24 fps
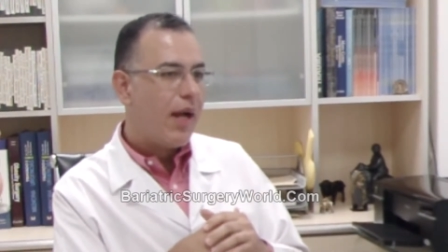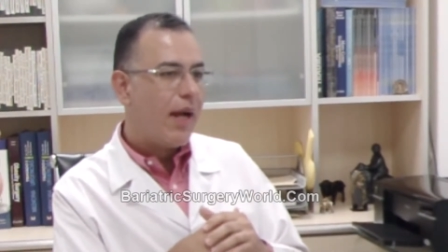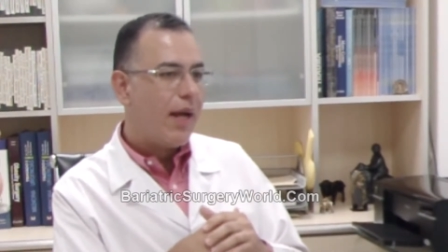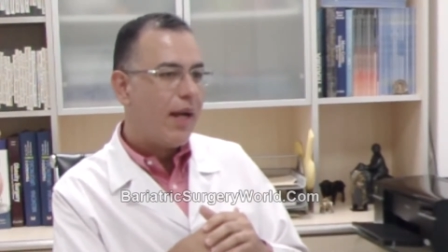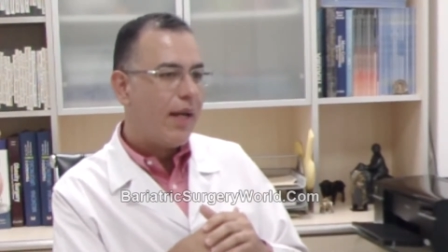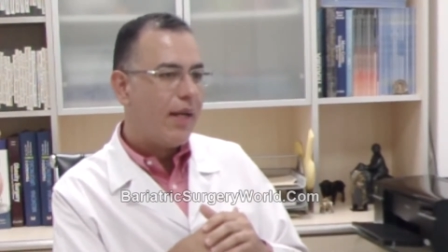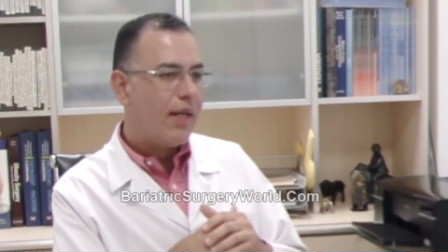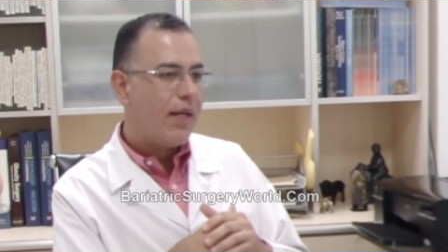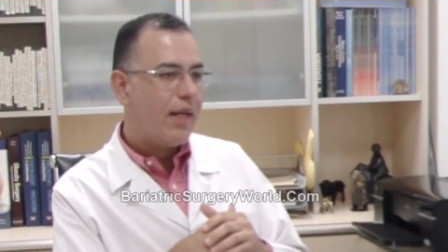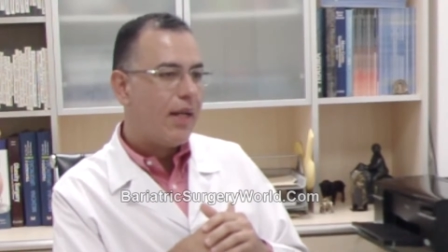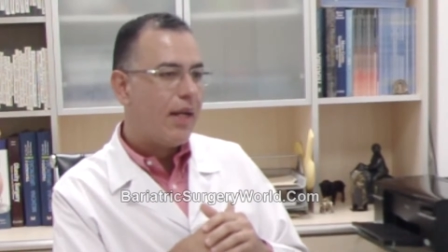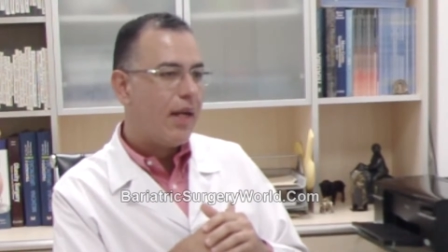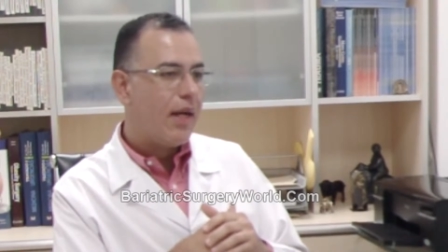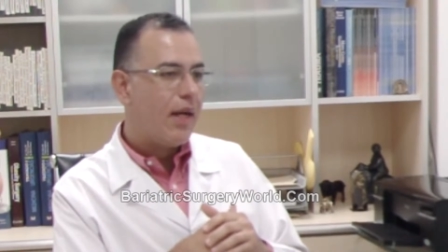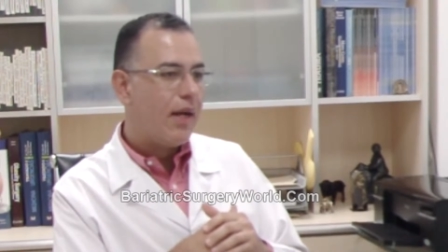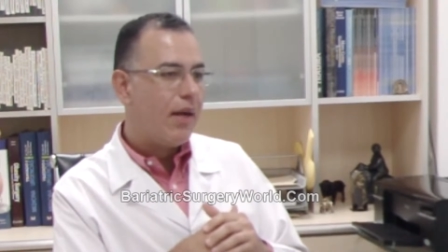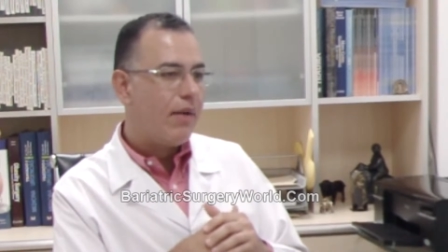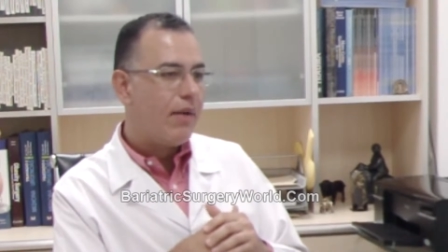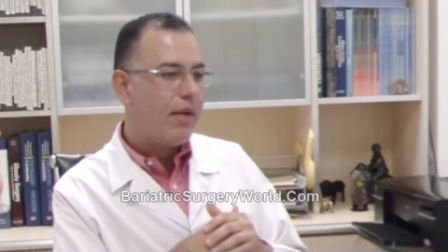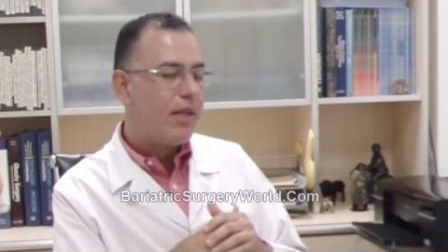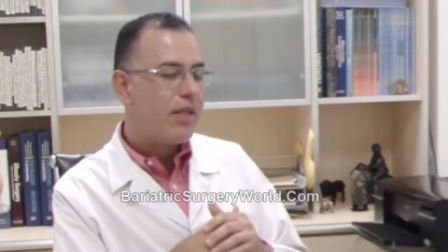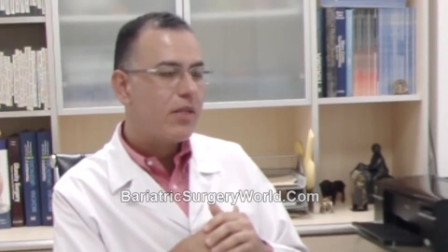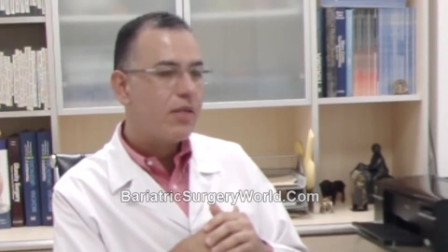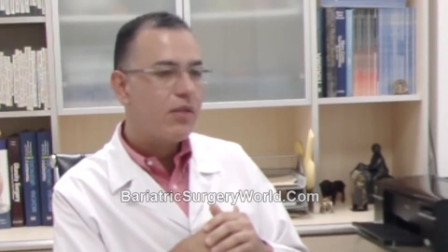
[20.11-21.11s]
and
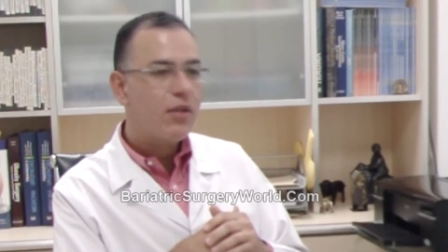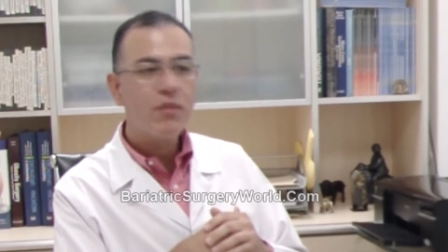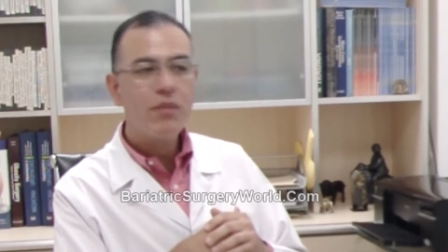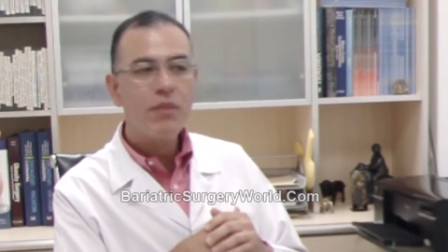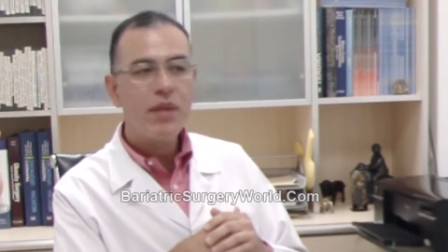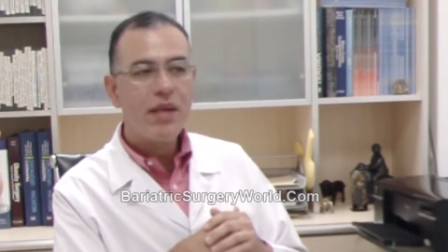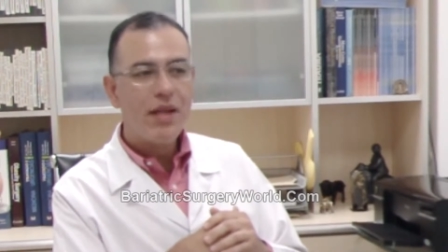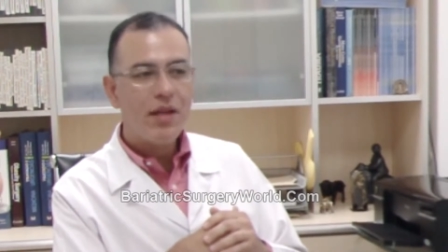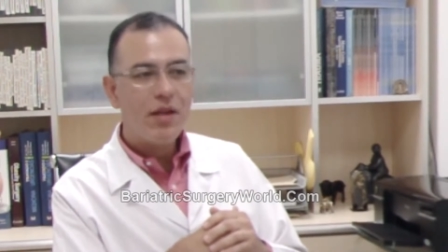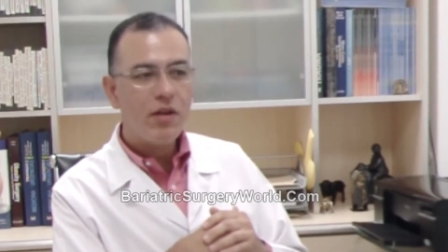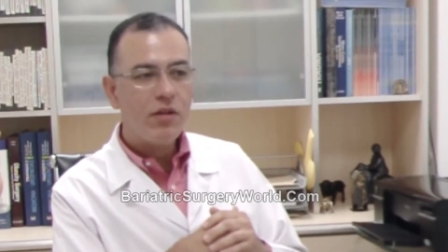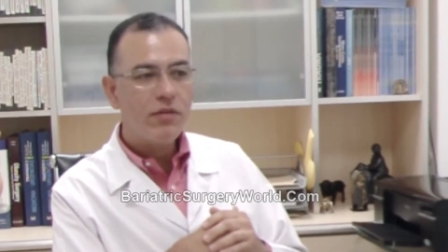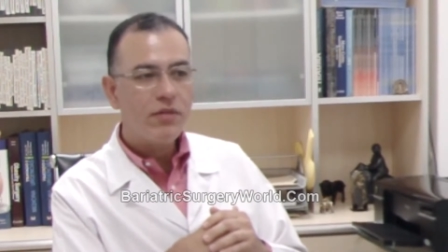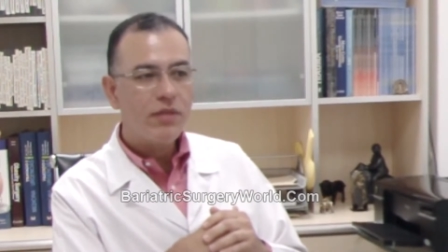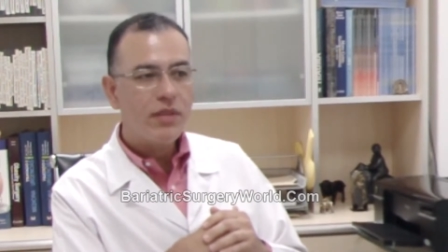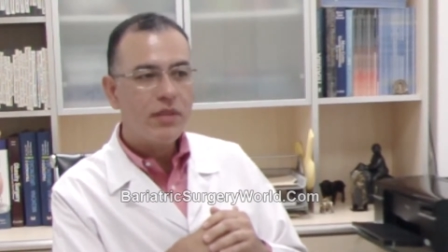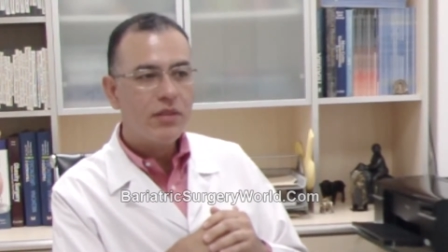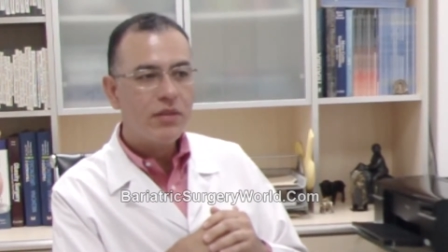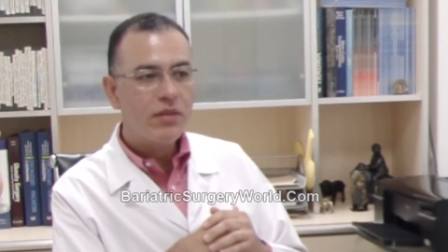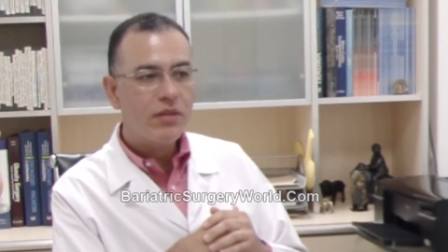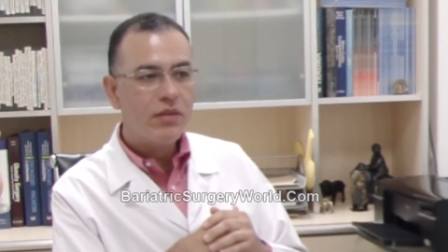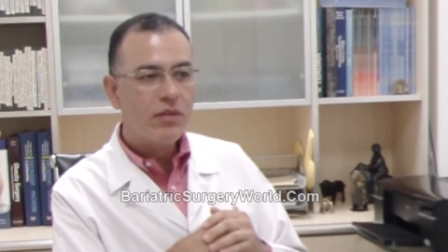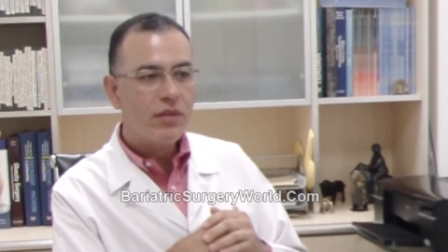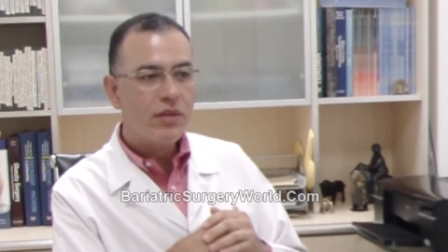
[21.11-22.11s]
it's not very
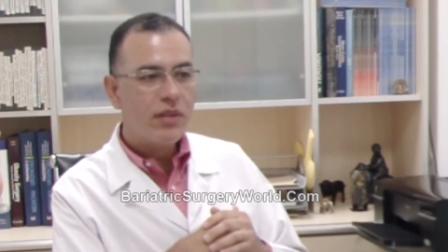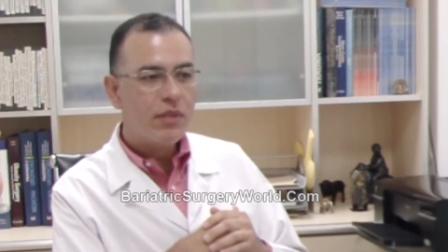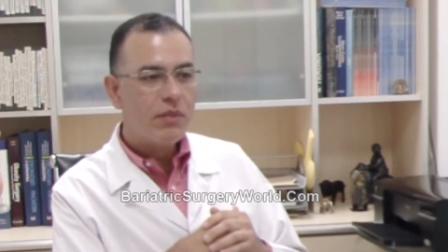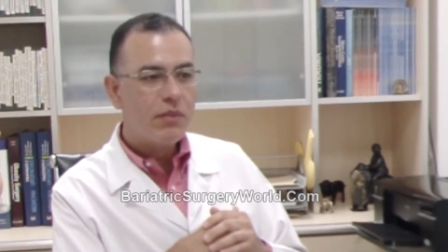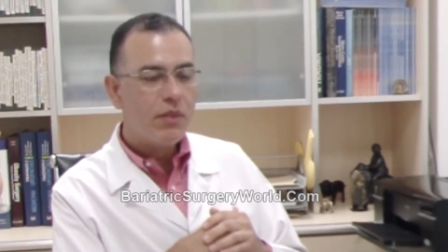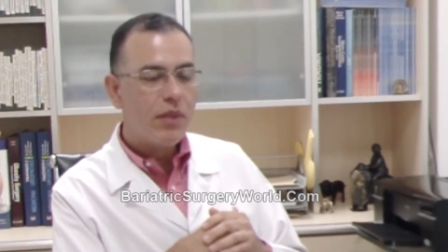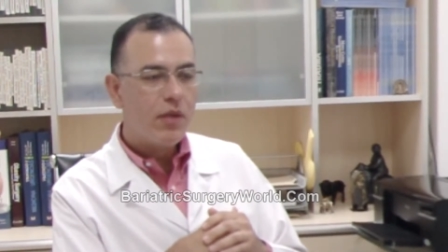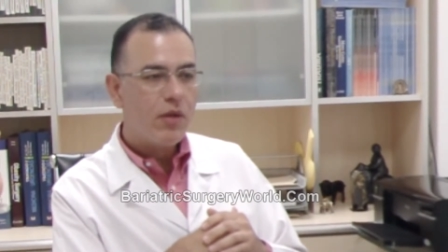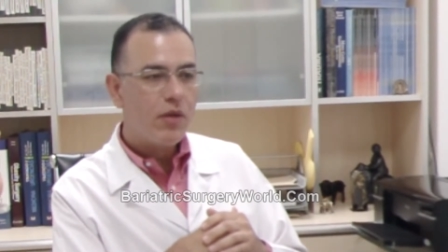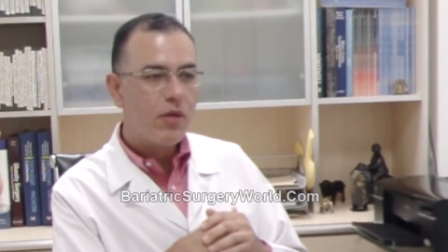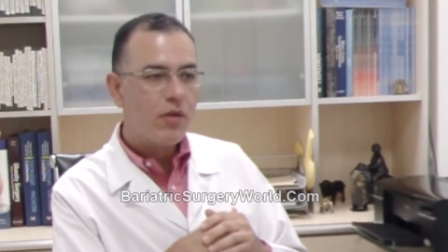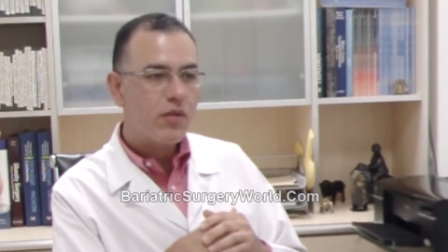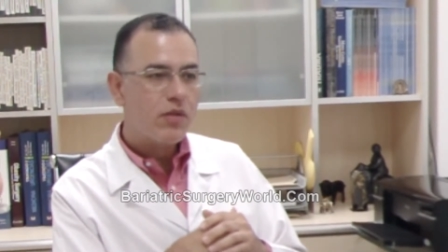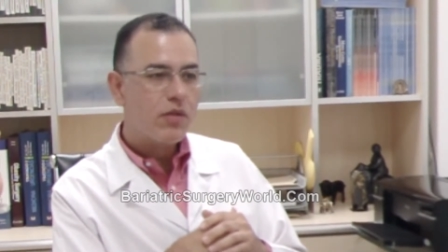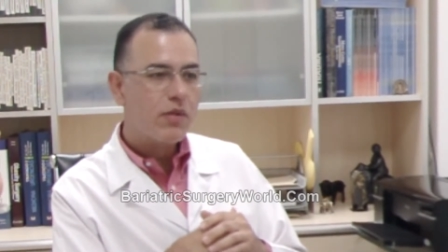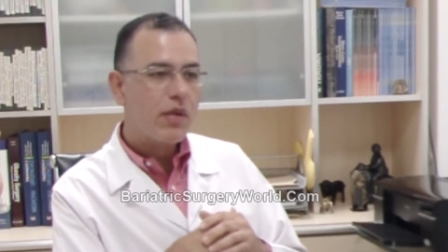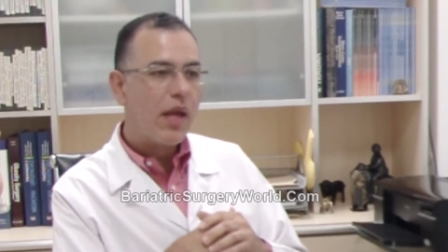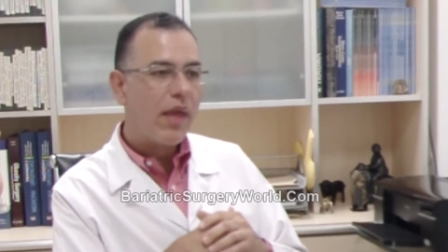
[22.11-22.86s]
often to do it because